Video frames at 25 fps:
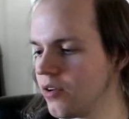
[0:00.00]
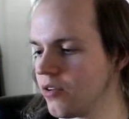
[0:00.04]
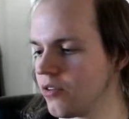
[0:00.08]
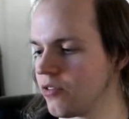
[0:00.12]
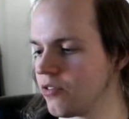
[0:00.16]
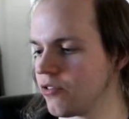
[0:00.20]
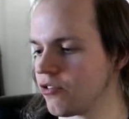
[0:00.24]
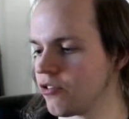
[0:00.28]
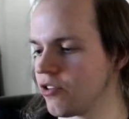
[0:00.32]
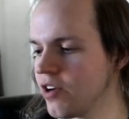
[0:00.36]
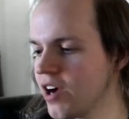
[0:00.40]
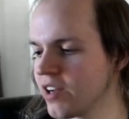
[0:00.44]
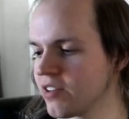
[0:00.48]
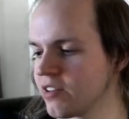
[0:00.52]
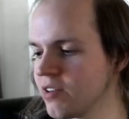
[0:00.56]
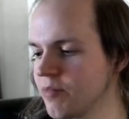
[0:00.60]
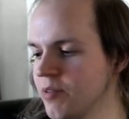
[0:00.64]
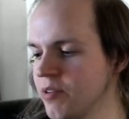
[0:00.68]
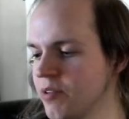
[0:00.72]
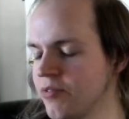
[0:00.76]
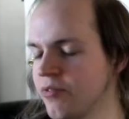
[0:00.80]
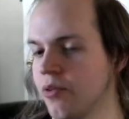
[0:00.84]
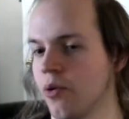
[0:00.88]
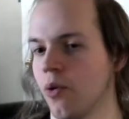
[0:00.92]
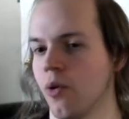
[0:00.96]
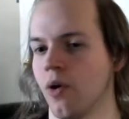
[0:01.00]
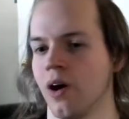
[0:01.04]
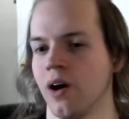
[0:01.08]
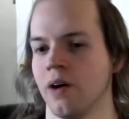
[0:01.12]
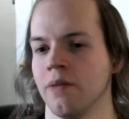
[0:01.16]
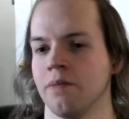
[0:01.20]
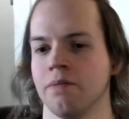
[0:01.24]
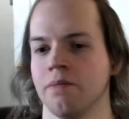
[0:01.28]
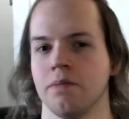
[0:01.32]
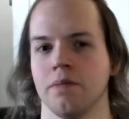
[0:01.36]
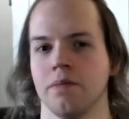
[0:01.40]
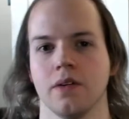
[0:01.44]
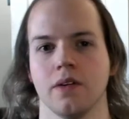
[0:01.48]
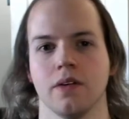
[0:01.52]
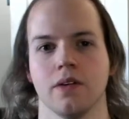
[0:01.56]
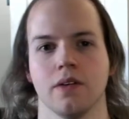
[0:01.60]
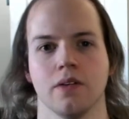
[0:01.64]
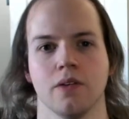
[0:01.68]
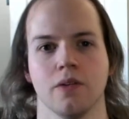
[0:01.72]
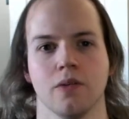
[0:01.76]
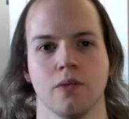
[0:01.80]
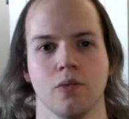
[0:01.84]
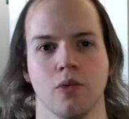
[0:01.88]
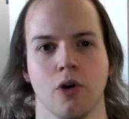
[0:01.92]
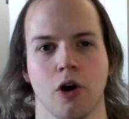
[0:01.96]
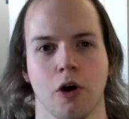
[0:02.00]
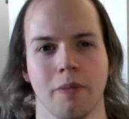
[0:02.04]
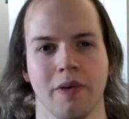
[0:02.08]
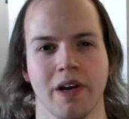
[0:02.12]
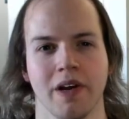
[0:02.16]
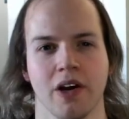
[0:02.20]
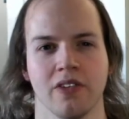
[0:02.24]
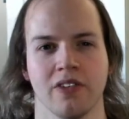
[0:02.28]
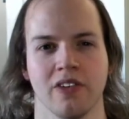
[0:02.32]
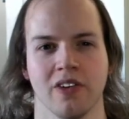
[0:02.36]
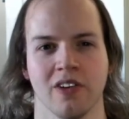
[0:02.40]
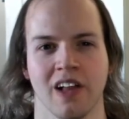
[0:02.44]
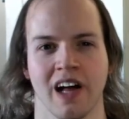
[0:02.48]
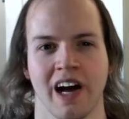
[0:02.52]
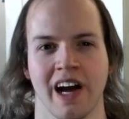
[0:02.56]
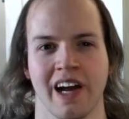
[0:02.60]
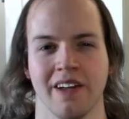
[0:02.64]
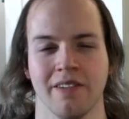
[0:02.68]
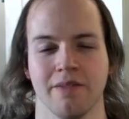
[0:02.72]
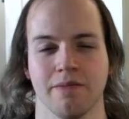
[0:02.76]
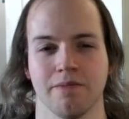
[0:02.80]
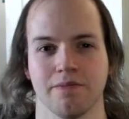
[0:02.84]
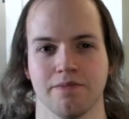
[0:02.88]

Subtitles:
Track number 4, Romeo Delight.